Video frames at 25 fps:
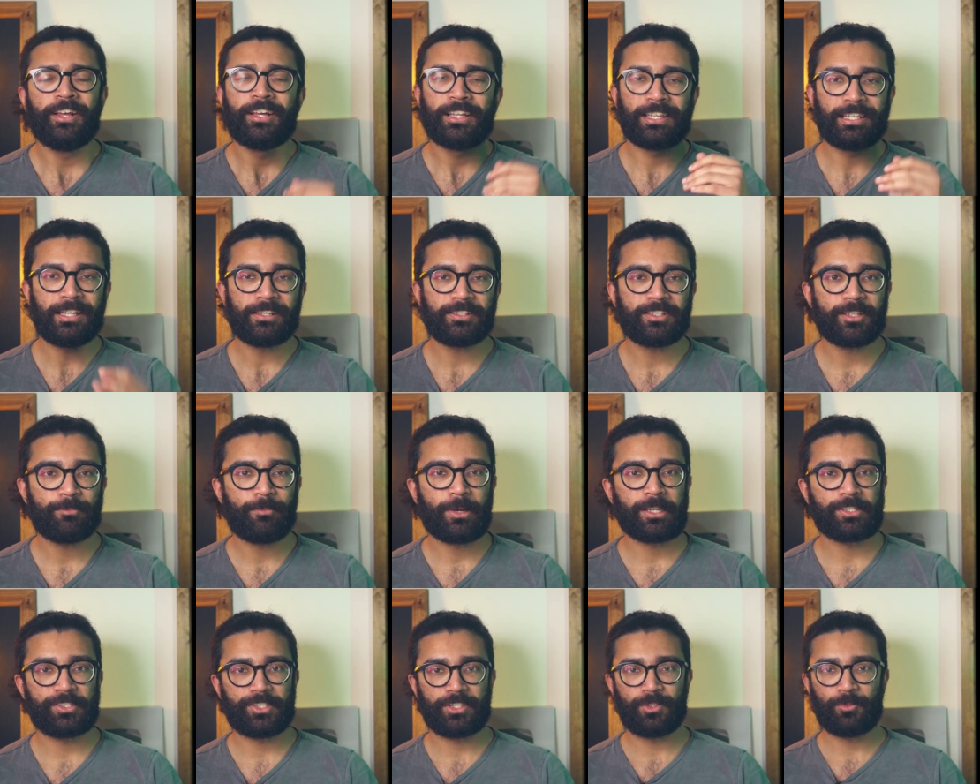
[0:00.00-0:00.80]
Let's
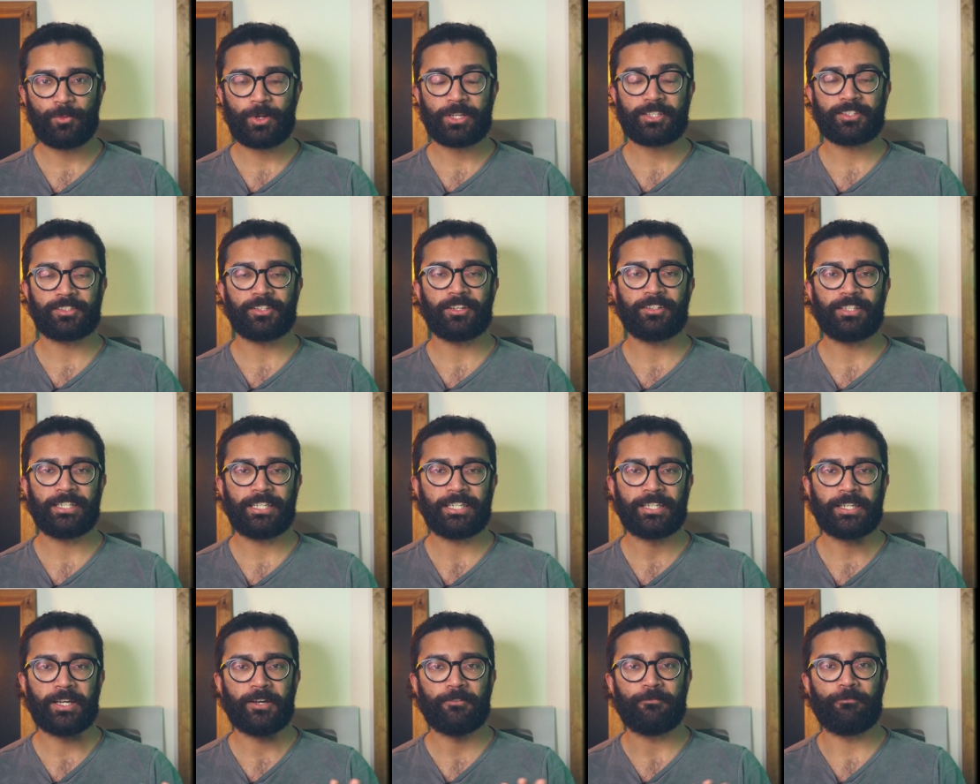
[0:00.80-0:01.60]
imagine we're
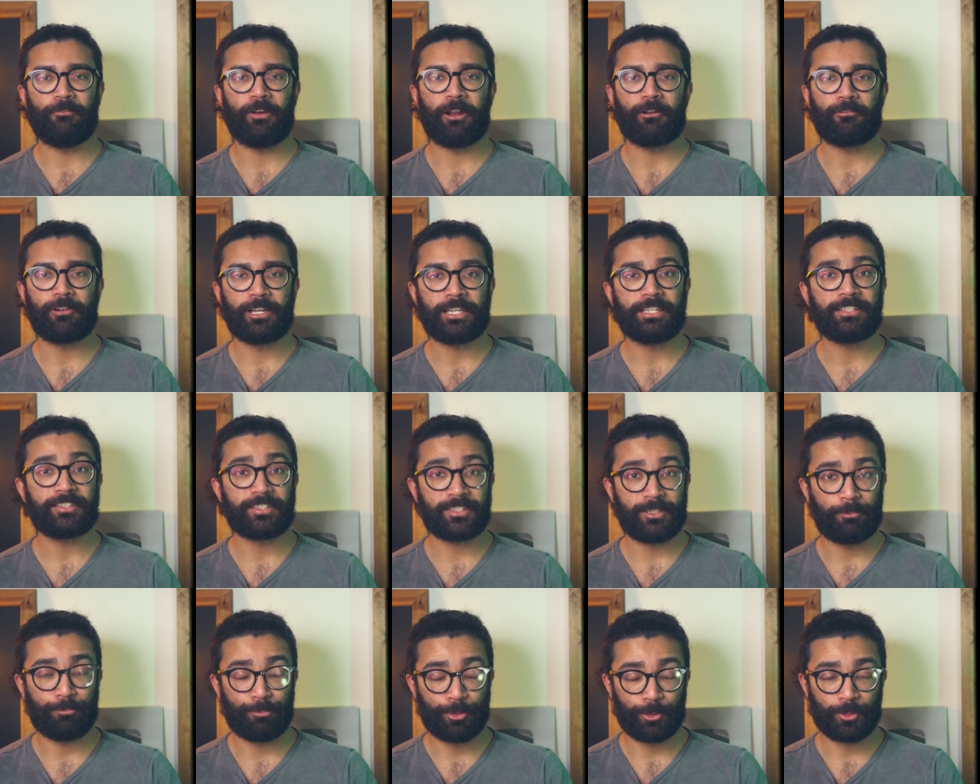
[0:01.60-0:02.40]
studying a very
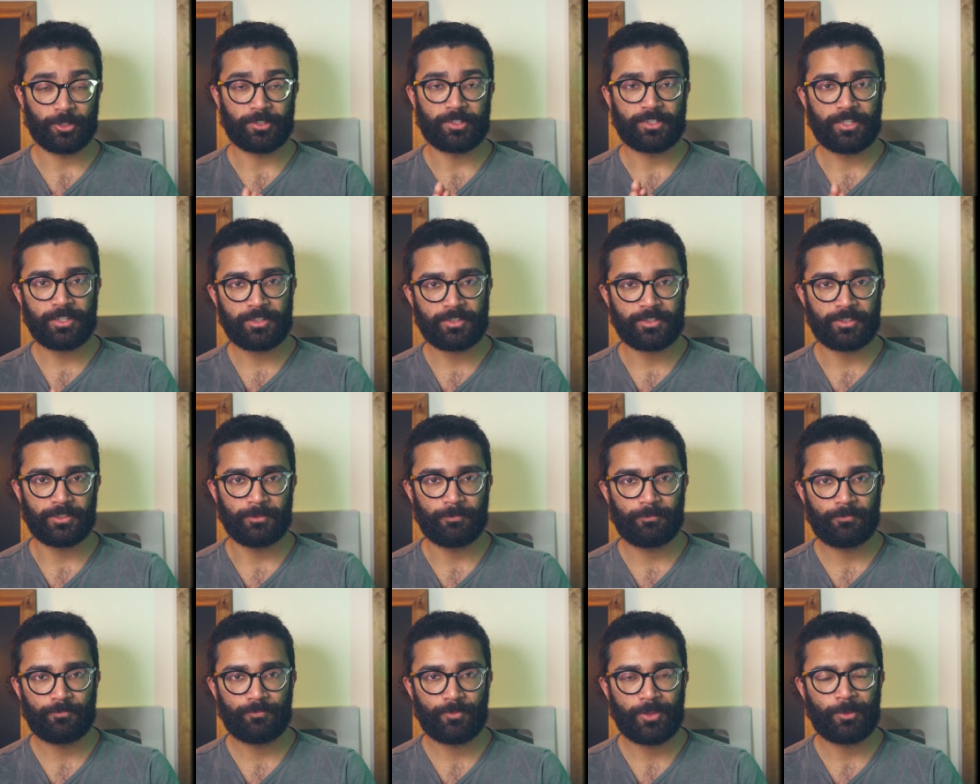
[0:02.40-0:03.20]
simple
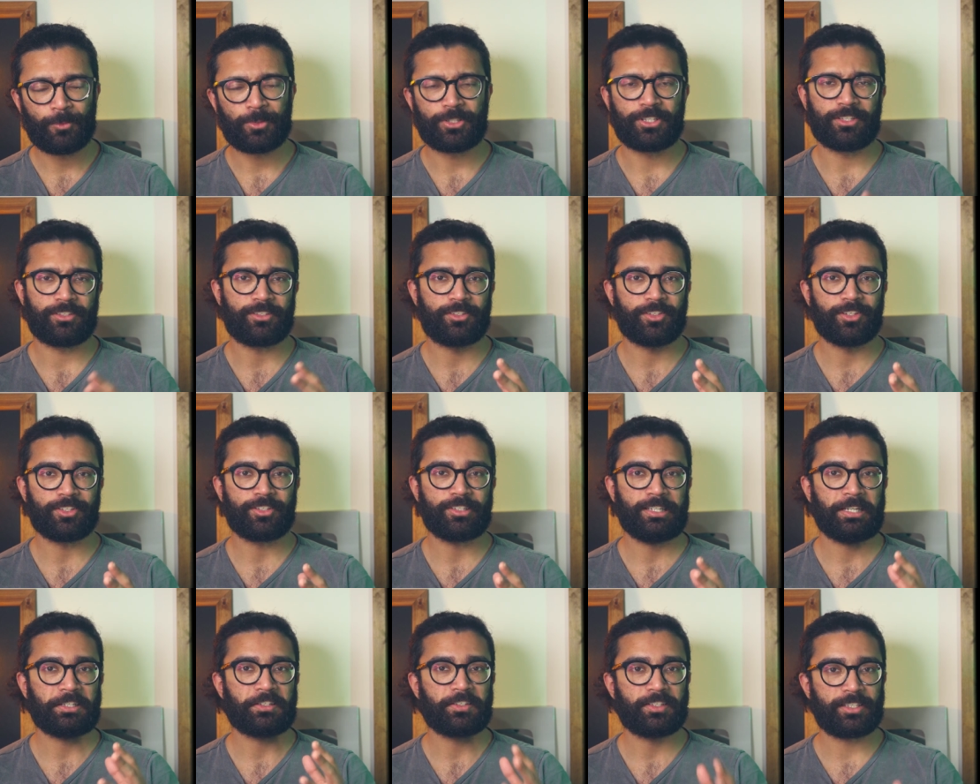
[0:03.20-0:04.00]
system, which is
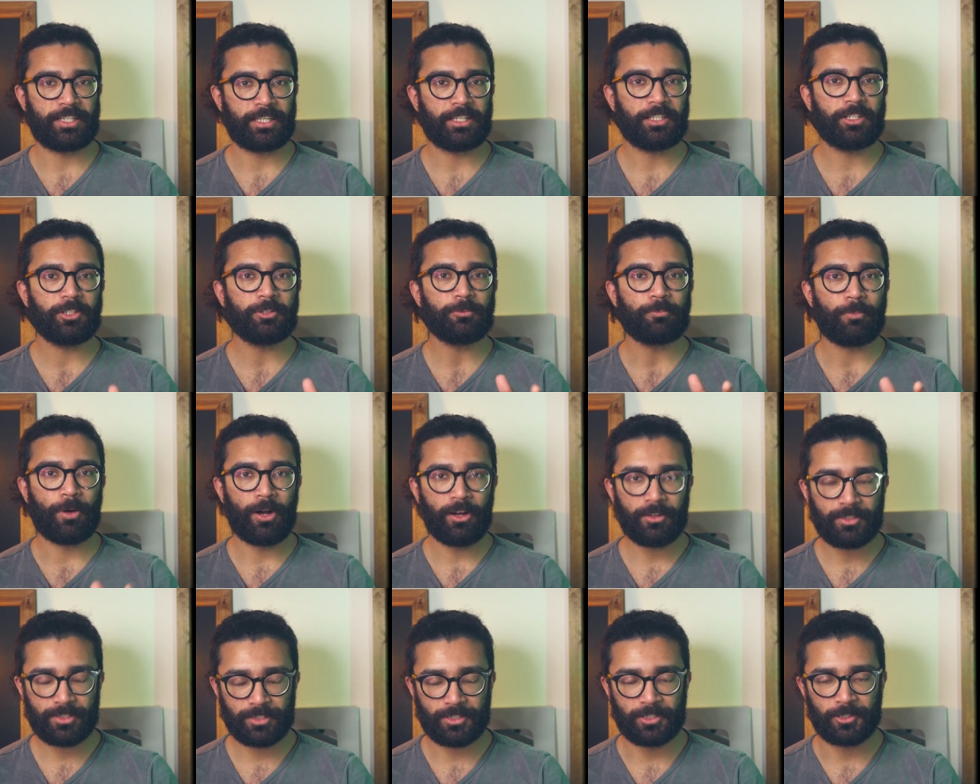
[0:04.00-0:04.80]
just a single
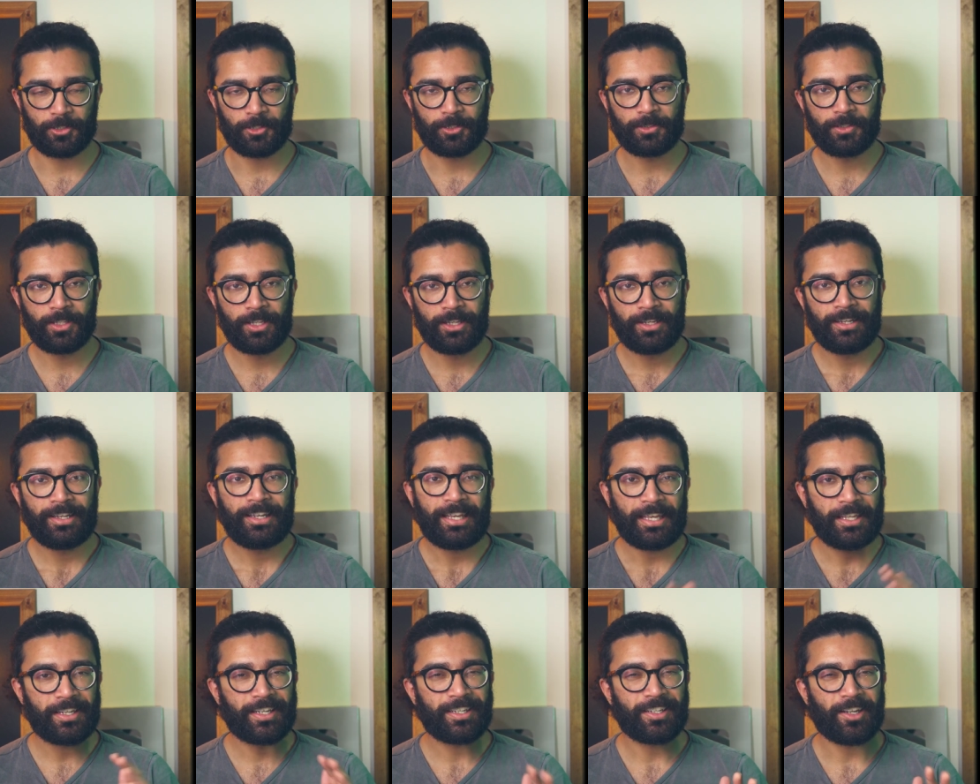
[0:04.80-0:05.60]
particle
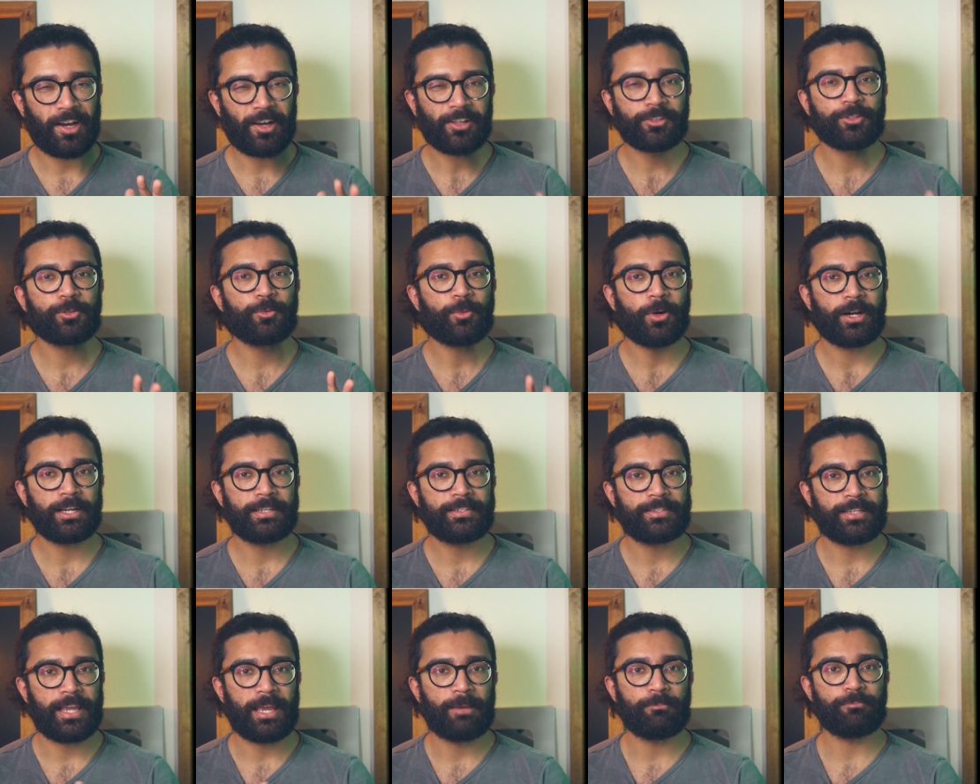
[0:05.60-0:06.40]
in an
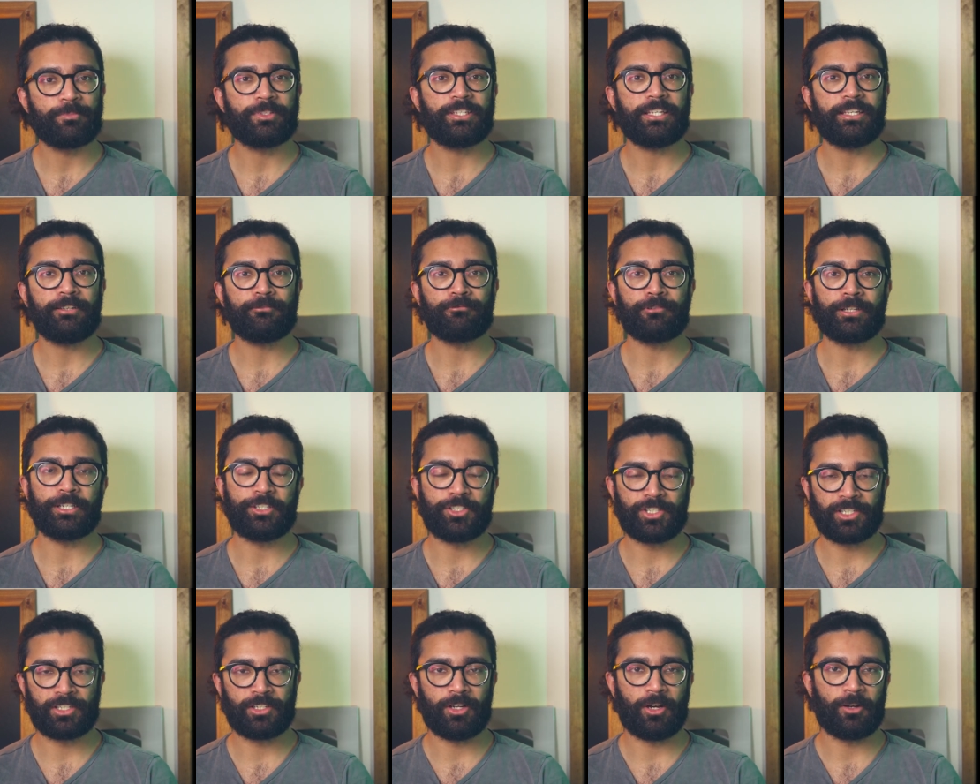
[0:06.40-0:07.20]
otherwise empty
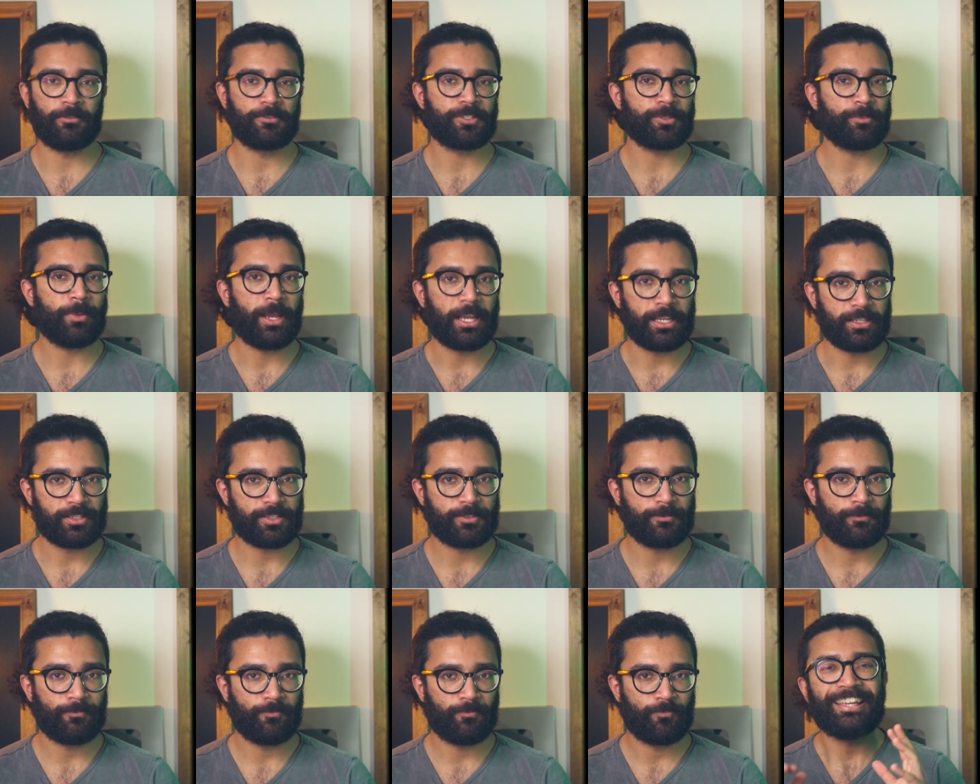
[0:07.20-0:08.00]
region of space.